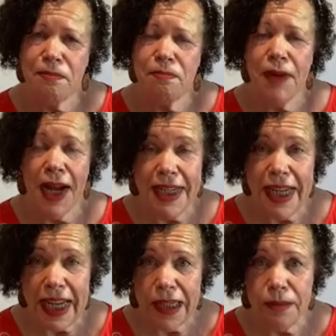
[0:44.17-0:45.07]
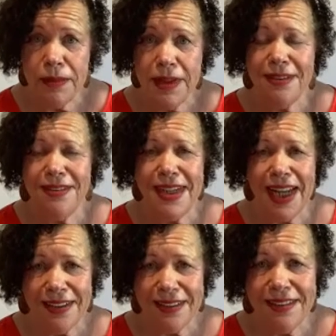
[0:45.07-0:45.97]
My name is
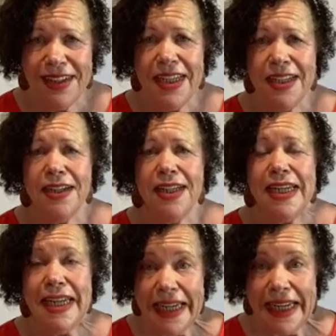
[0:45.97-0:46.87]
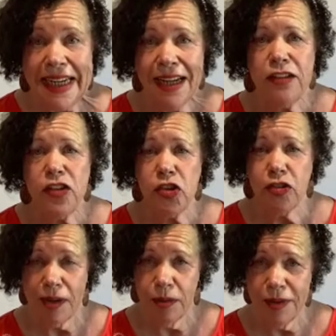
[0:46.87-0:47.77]
Nancy E.
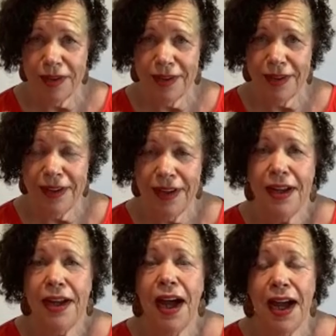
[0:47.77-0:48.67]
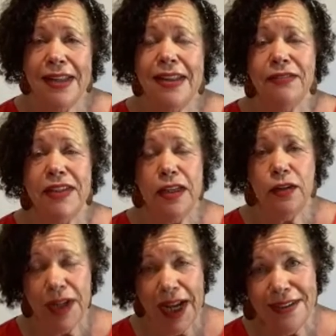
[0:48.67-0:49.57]
Strout. I live in the
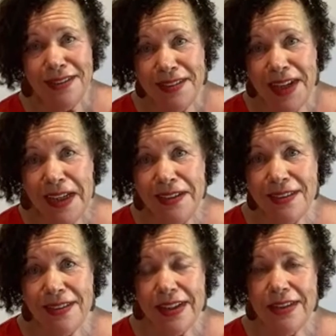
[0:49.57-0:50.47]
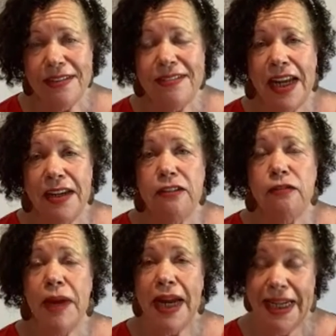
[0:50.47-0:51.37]
United States in the state of
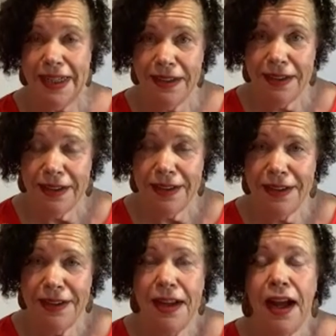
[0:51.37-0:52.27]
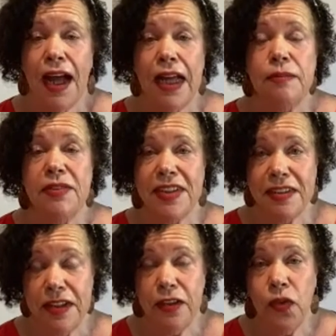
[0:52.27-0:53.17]
Maine. I am
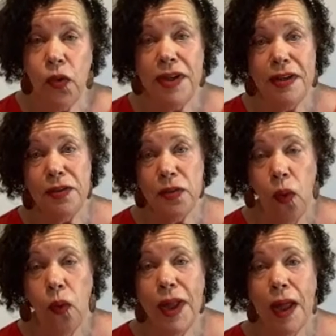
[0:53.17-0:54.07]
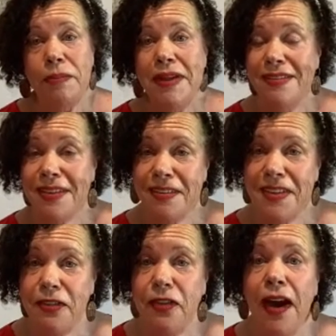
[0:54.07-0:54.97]
64 years old. I'll be
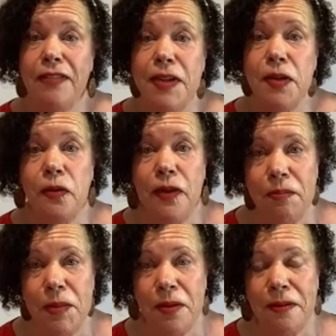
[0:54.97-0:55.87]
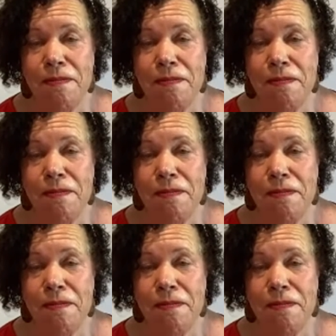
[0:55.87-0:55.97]
65 in November.